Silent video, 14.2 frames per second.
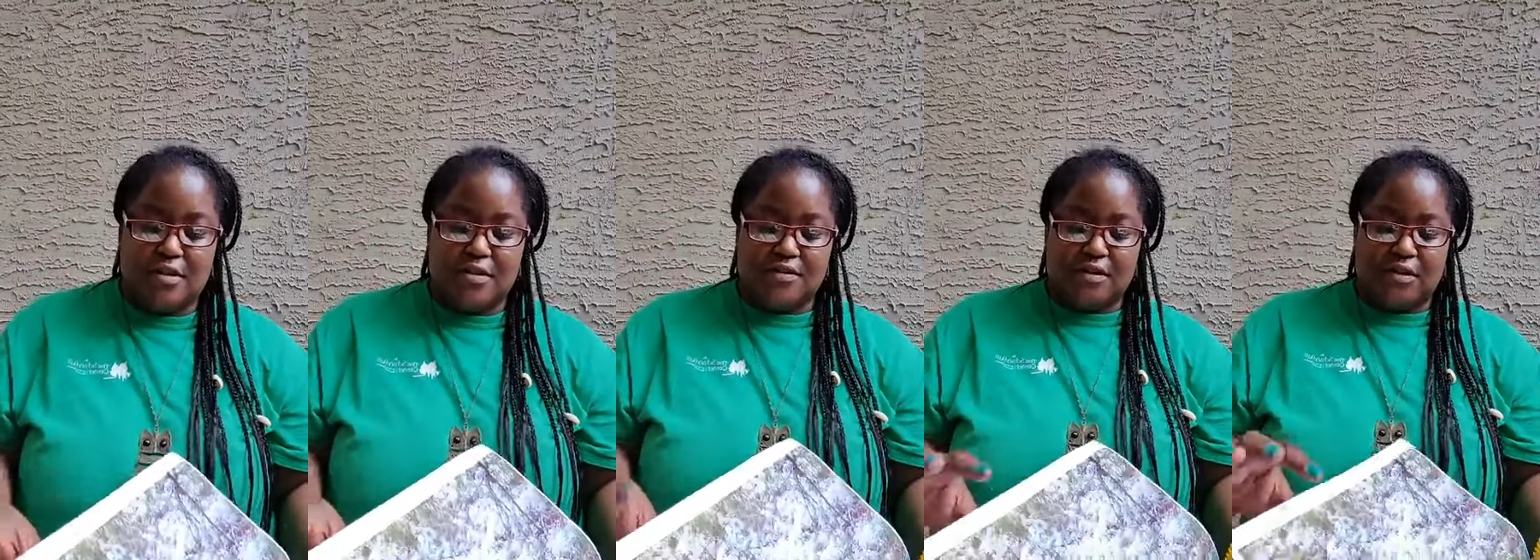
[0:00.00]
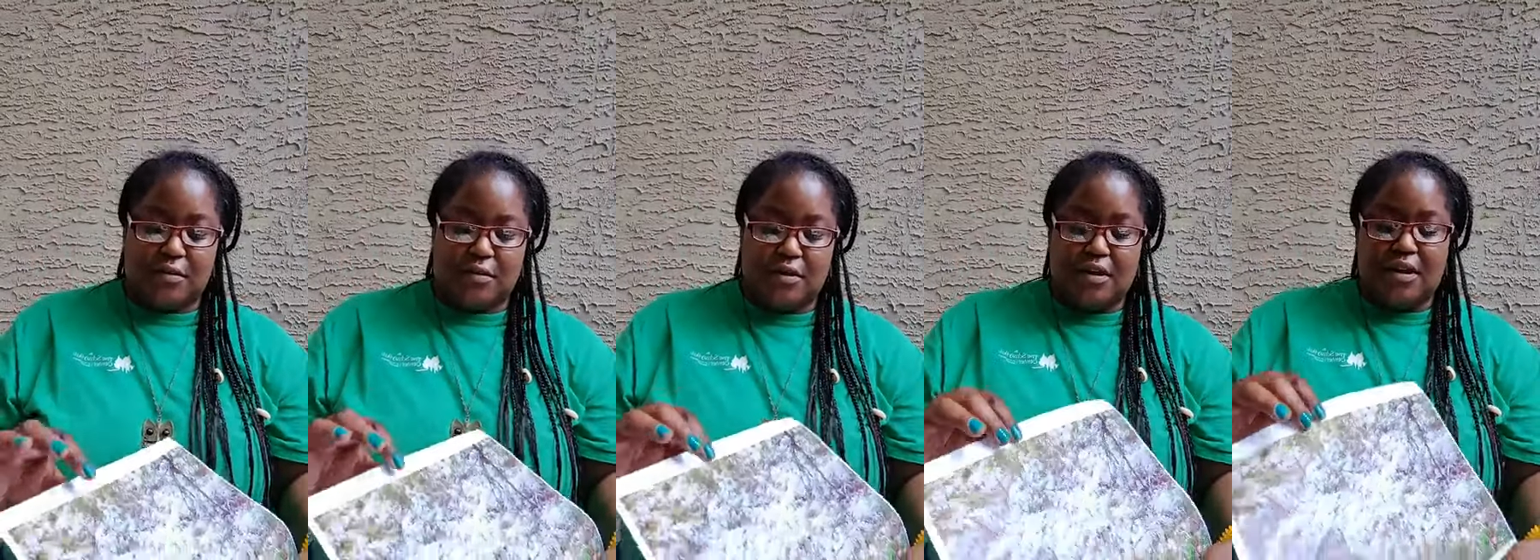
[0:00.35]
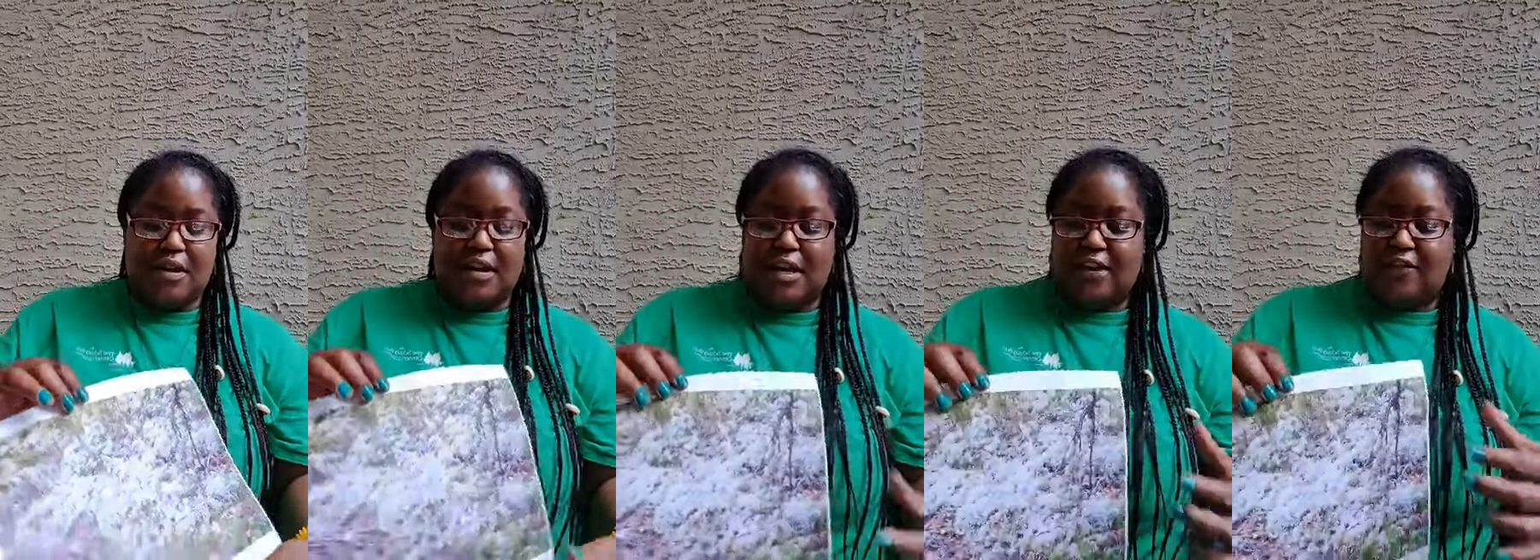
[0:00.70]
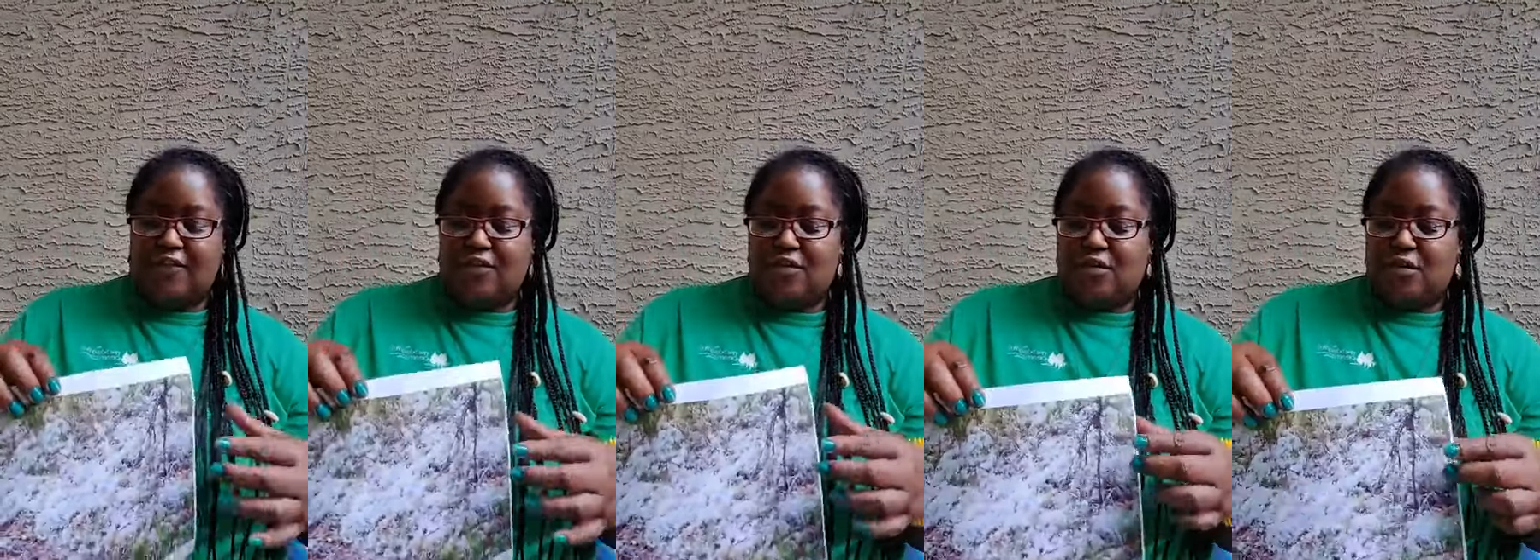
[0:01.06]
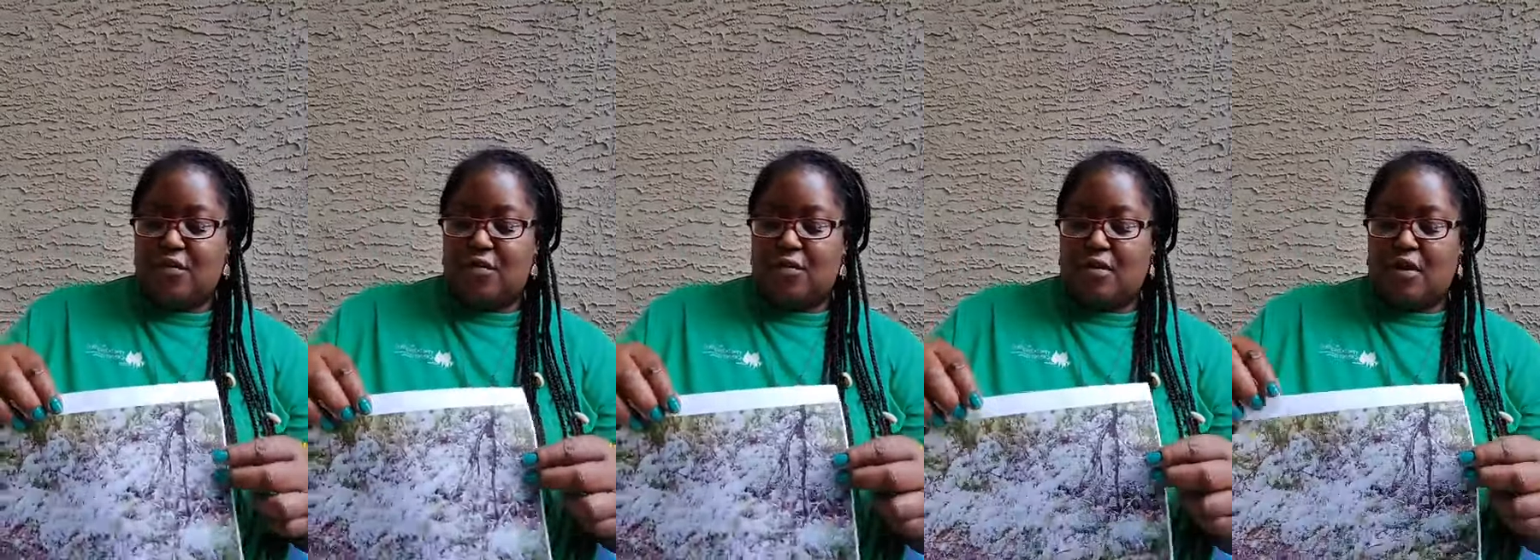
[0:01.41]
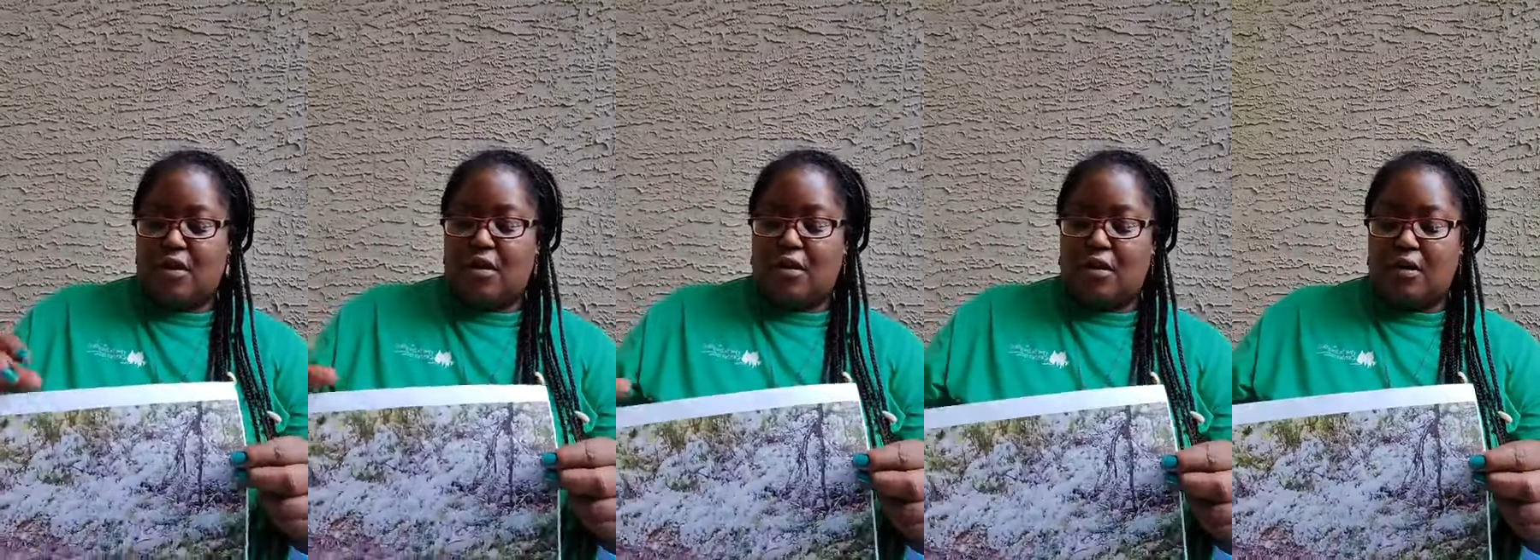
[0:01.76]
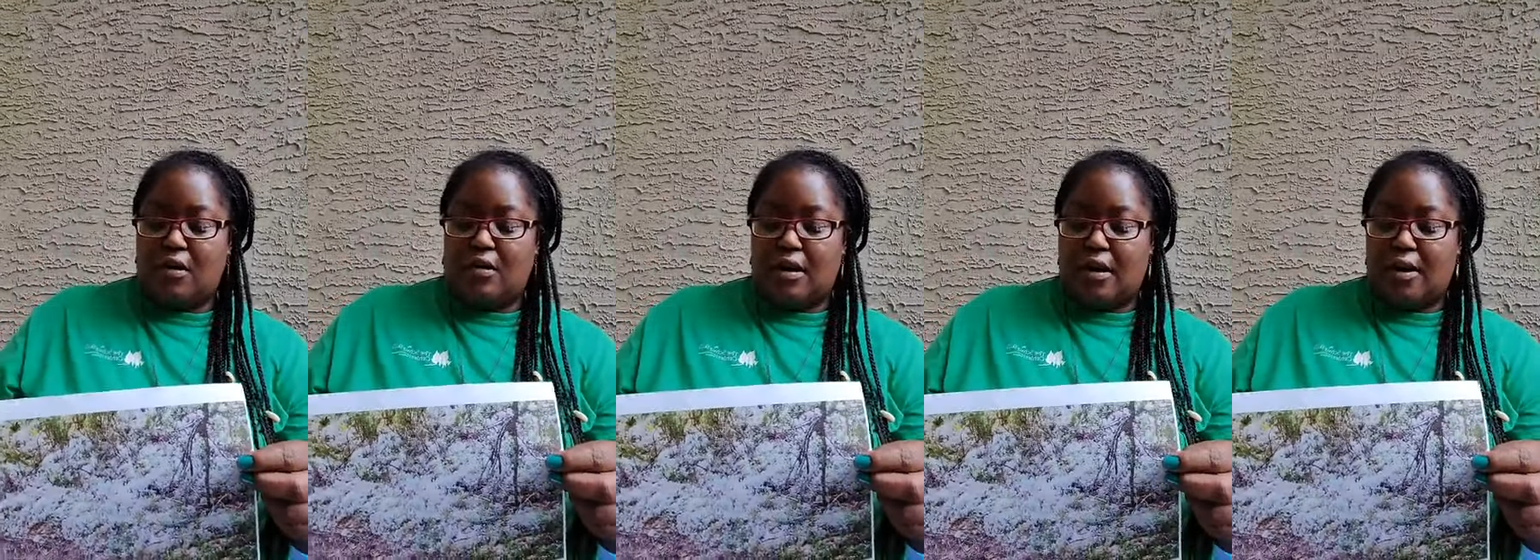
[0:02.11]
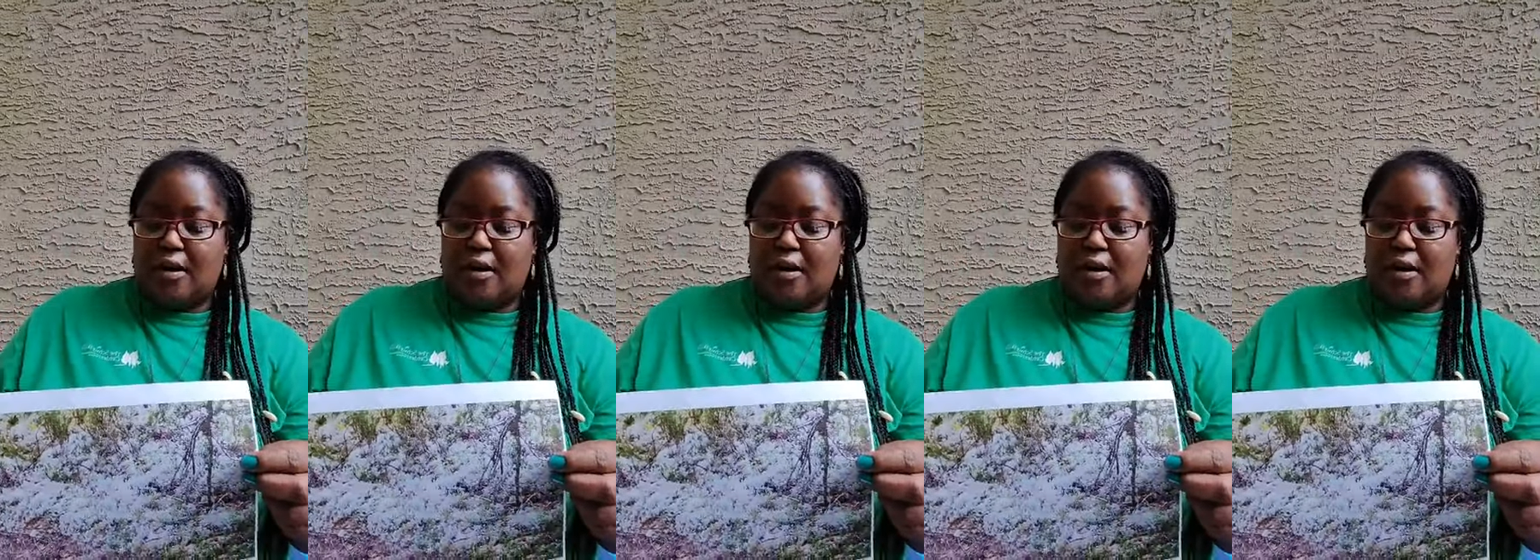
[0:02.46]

So if you are